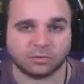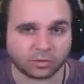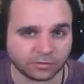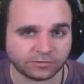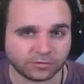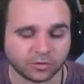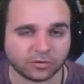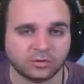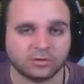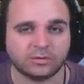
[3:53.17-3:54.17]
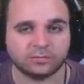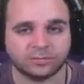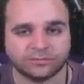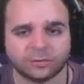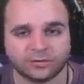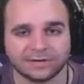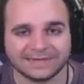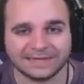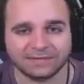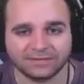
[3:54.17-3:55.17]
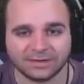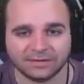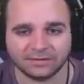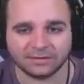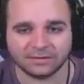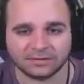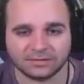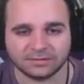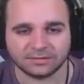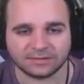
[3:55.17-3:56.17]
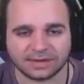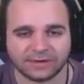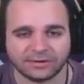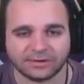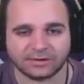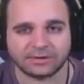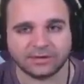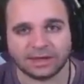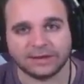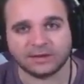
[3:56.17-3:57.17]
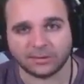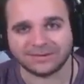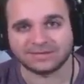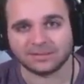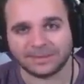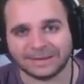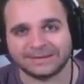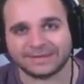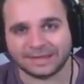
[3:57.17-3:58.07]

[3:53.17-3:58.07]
or 4 before leaving this area and going to the bandit